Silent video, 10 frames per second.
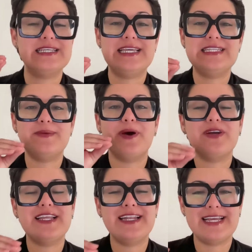It's about
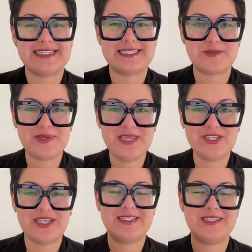connected speech
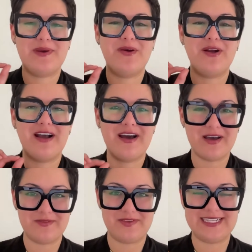and it's about
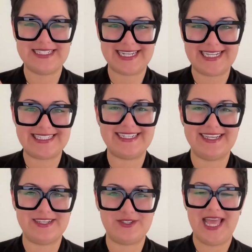confidence and
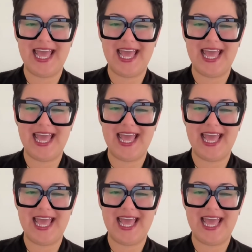intonation.